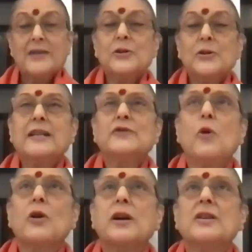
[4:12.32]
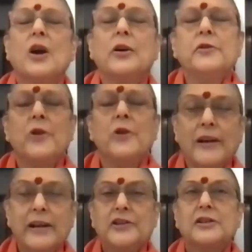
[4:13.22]
So let's focus on
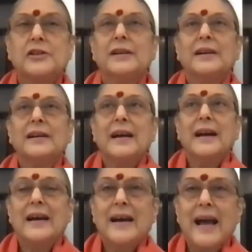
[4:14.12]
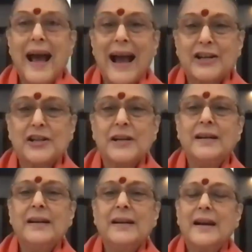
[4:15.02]
knowledge,
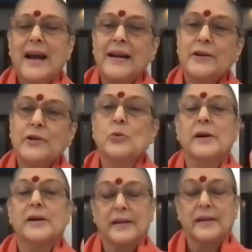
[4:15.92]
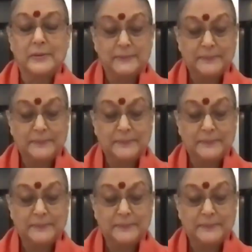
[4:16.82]
action, and doer now.